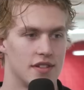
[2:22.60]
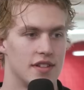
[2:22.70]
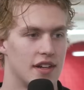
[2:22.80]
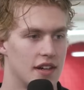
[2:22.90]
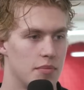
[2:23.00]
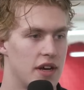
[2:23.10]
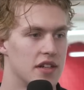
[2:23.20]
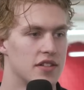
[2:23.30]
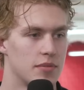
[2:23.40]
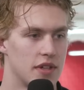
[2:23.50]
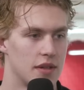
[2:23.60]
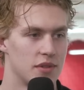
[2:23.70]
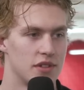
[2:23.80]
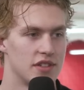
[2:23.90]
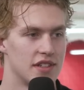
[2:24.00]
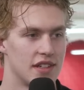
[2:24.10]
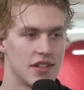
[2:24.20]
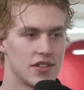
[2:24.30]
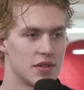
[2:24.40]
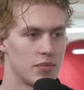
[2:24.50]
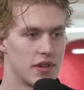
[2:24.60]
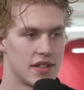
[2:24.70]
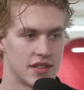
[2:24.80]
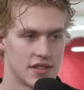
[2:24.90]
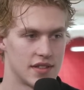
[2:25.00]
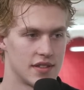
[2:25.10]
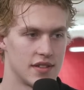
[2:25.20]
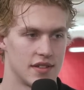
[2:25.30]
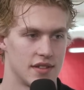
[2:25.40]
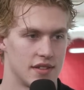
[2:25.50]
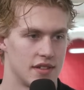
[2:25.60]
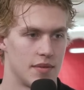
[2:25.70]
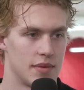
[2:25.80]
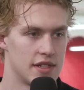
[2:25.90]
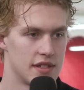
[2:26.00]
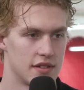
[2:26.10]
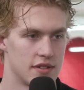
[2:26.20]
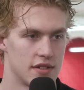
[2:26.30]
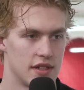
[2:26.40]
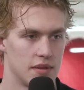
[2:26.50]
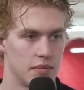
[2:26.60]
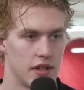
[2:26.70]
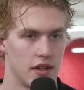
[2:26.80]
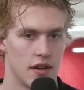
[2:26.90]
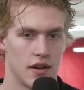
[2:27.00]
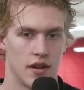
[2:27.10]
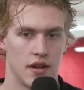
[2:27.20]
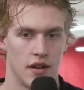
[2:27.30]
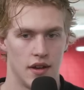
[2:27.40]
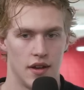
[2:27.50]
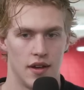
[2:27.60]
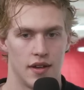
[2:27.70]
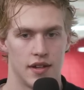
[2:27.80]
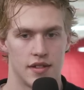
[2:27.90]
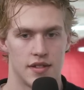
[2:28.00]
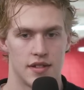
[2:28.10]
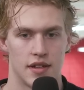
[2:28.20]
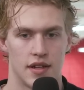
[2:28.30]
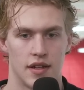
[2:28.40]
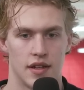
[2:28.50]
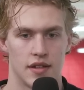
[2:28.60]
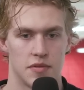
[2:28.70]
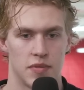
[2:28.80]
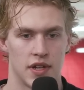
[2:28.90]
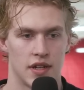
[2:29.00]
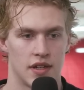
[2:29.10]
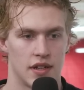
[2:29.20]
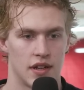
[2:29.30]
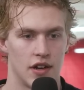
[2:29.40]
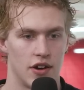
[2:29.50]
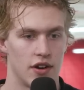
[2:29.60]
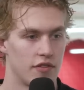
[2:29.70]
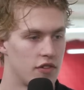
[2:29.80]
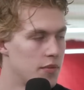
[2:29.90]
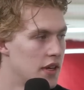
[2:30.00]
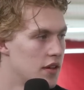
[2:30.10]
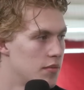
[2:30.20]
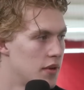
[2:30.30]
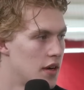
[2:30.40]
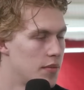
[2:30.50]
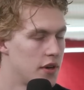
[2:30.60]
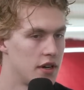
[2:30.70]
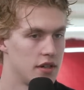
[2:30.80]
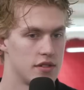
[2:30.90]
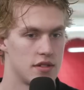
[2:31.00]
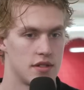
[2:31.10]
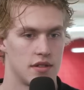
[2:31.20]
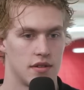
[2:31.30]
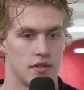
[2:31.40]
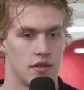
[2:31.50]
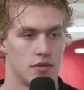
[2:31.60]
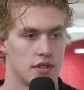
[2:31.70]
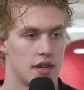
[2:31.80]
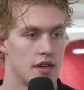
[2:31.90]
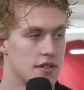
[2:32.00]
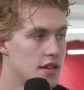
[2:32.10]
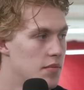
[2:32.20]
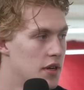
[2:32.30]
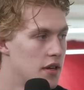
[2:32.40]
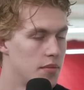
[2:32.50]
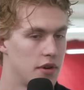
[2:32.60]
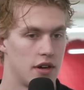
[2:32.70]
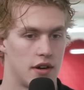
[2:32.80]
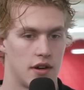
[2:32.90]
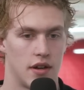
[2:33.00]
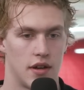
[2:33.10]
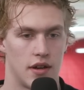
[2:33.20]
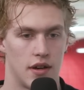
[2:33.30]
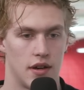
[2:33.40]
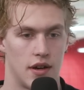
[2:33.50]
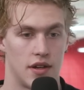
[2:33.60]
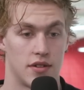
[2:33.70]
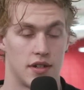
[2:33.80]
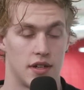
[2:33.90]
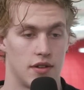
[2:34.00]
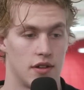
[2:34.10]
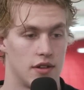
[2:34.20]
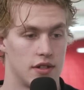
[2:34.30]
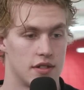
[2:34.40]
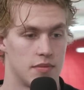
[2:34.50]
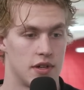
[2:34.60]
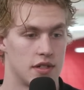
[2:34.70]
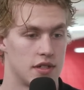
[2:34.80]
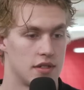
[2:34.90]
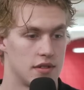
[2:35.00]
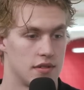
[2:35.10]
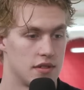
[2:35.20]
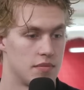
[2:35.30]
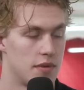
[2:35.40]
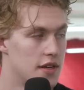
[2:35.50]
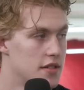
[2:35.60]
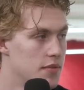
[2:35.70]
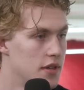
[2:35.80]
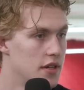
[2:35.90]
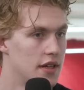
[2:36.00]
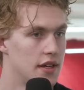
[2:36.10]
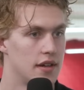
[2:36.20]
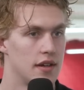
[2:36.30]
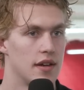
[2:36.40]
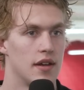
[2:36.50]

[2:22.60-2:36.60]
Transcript: sit on the bench sometimes and you see just the place. It's amazing to see, but it's been learning for me to be up here. Just those days I've been up here, I try to learn as much as possible, and